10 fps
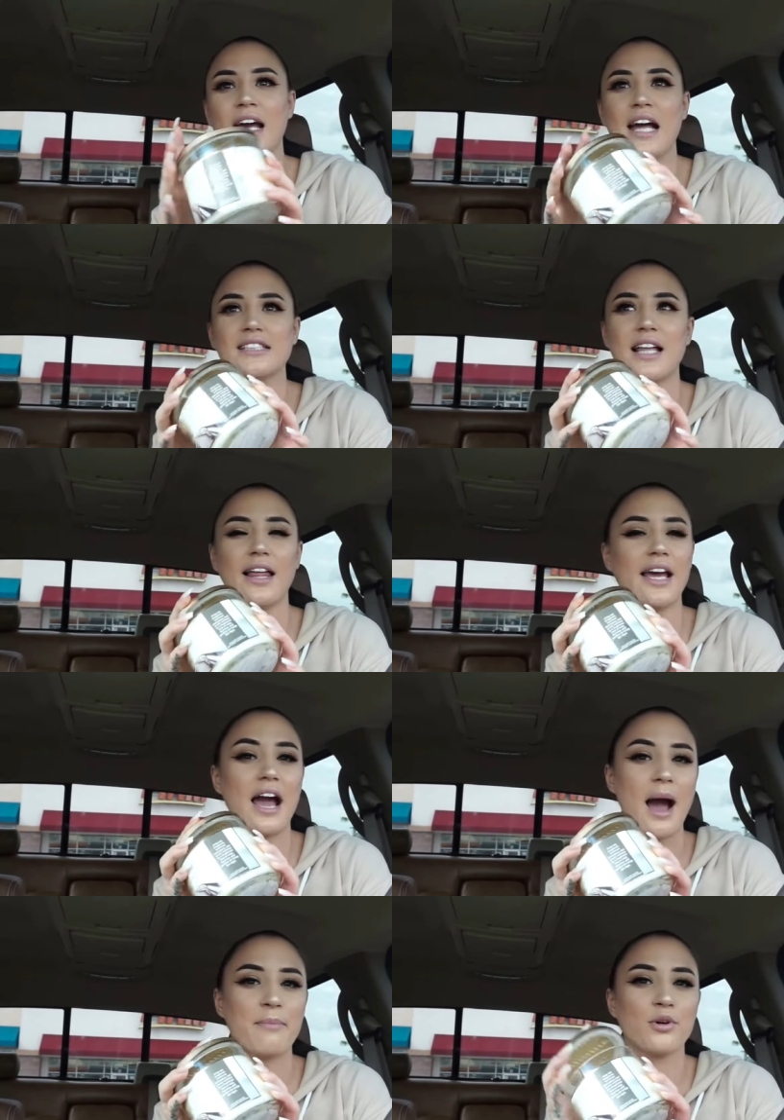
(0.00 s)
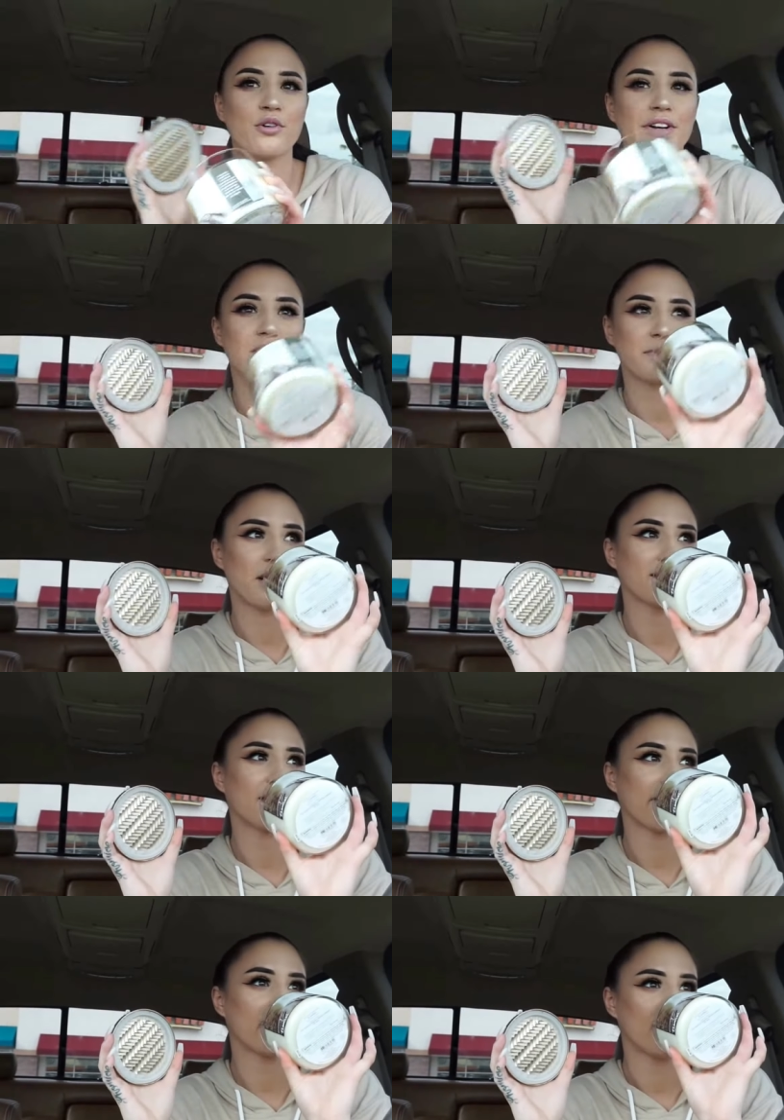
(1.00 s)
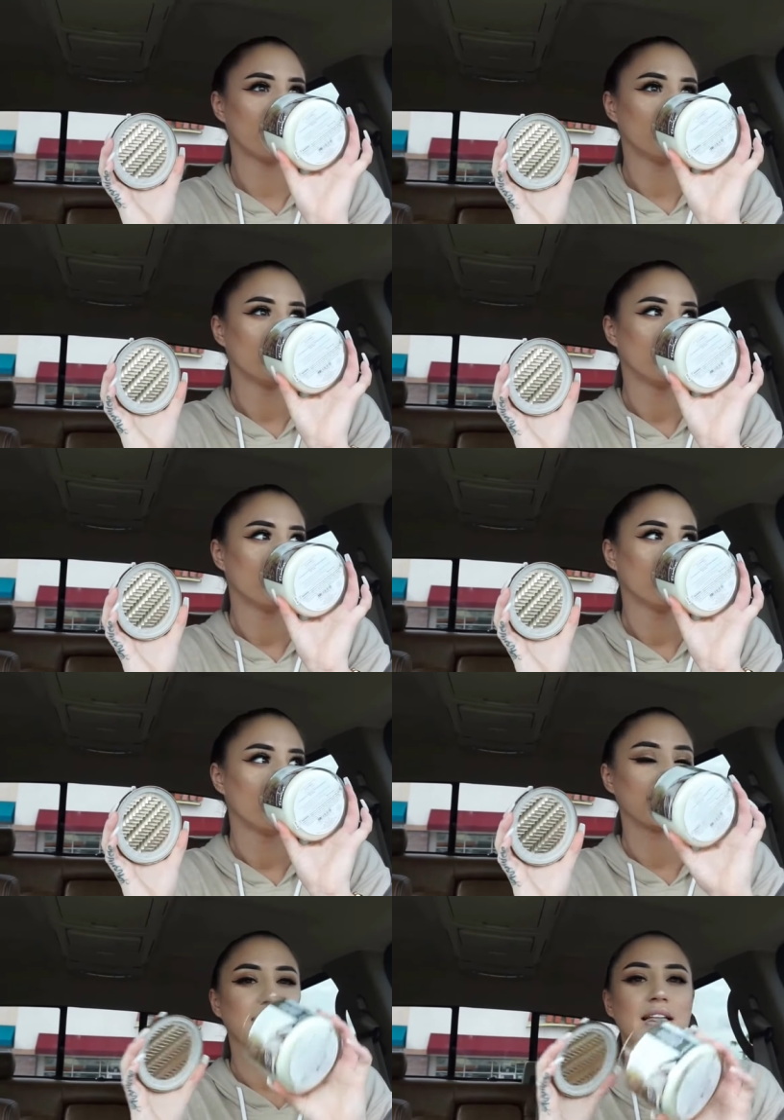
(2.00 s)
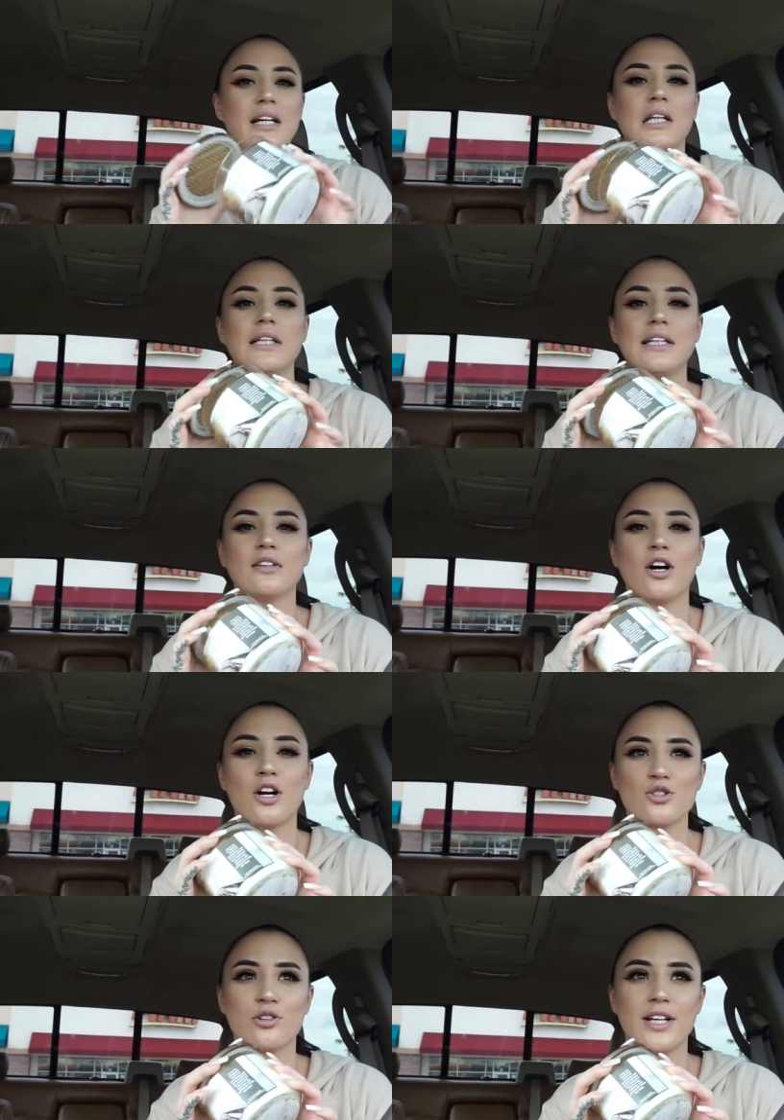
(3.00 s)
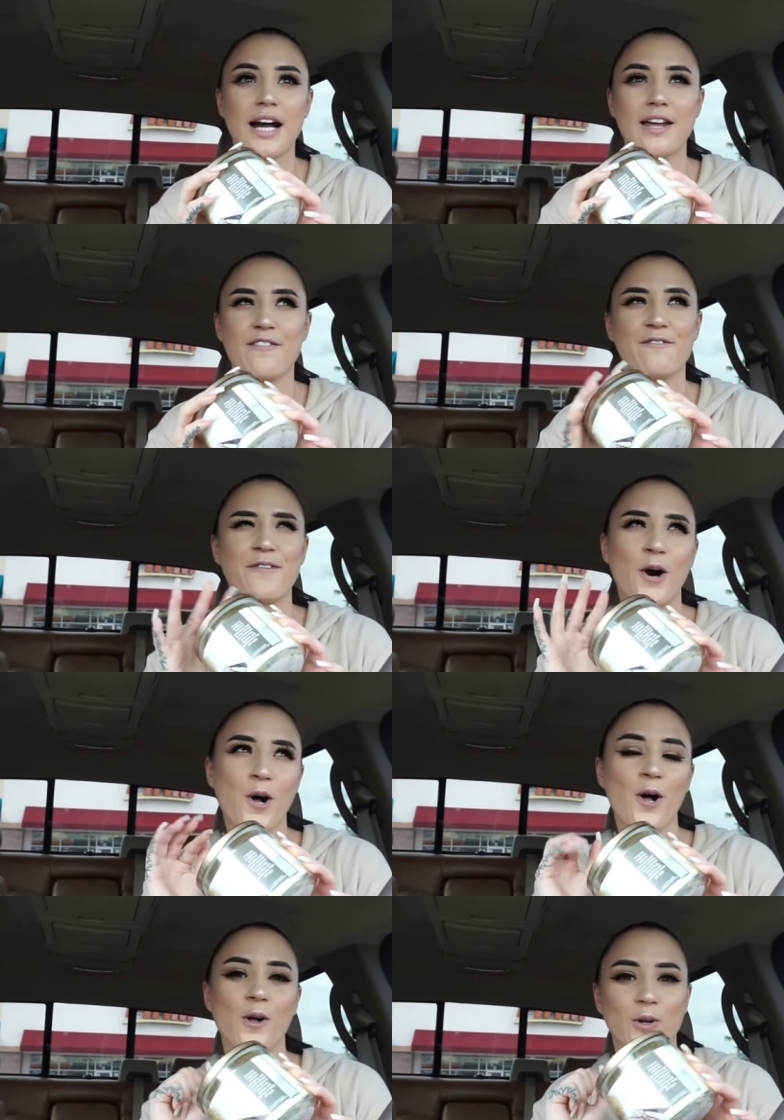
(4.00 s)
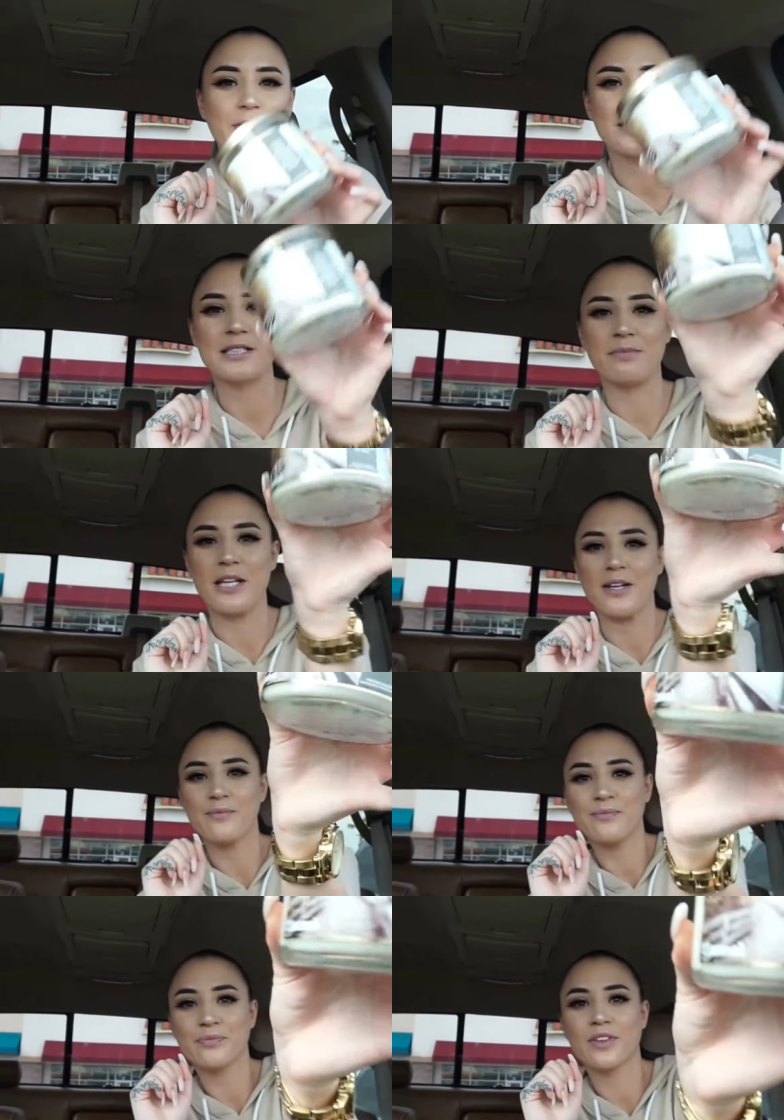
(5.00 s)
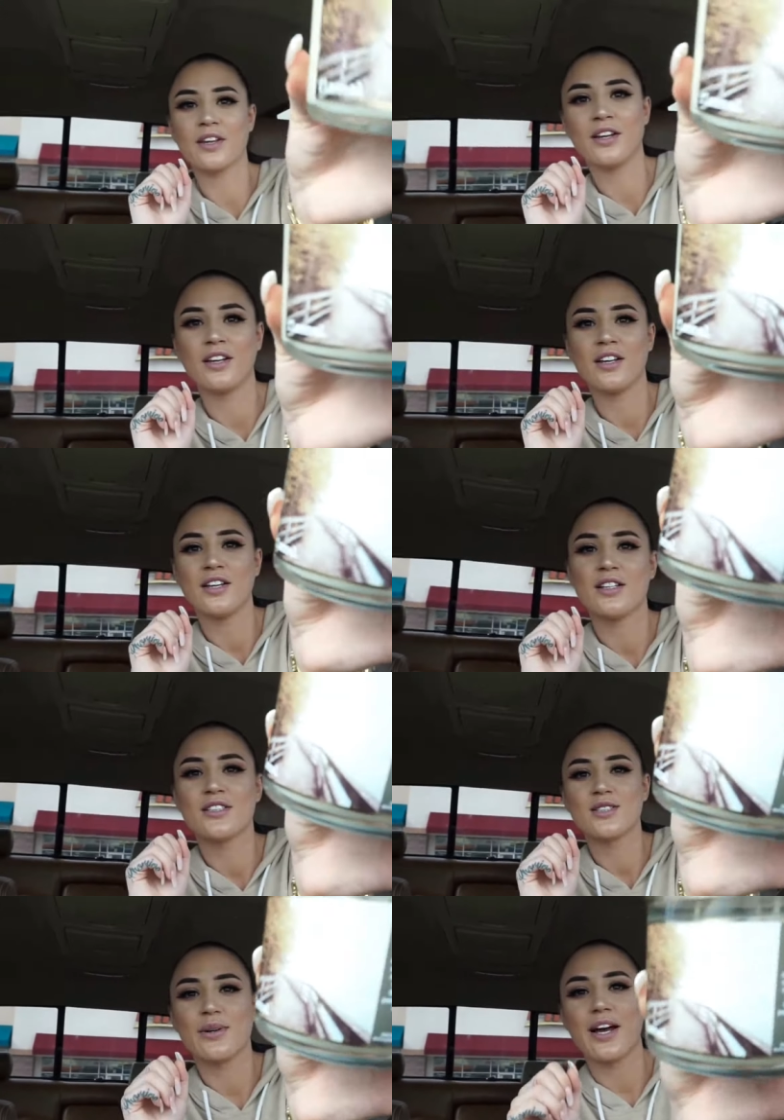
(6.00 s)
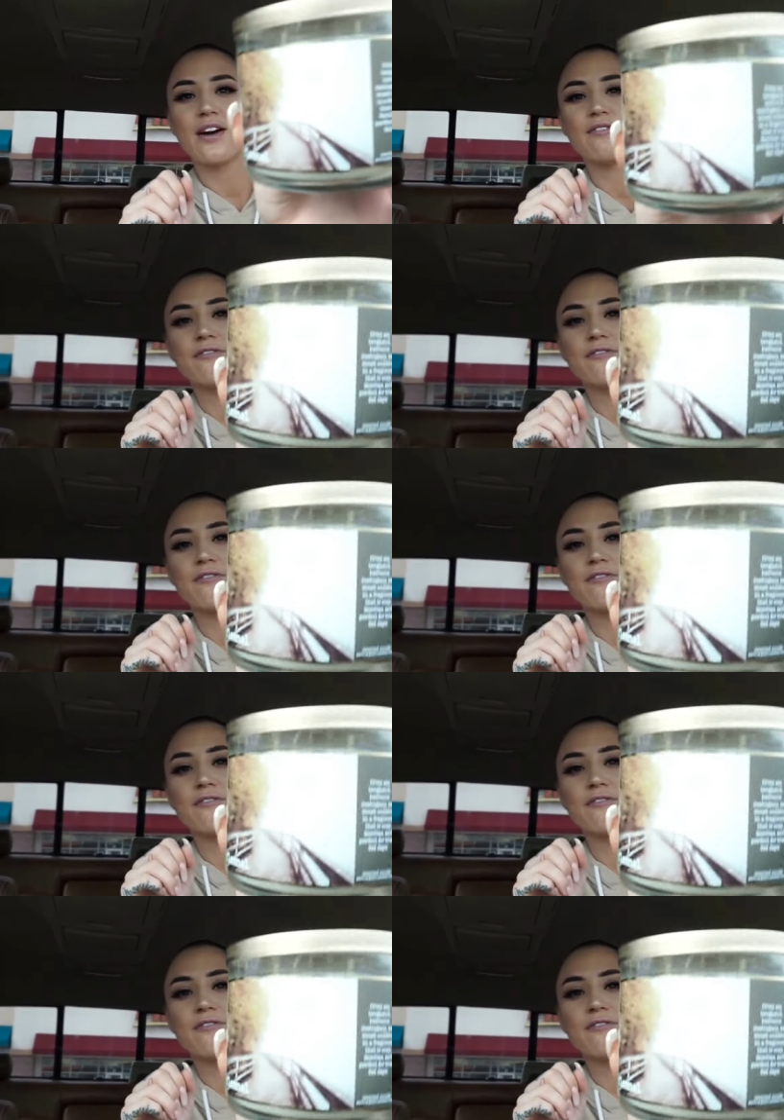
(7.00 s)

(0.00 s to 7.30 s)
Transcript: It's not like an apple crisp, but it's like a it's like a clean laundry kind of fall crispy. So I got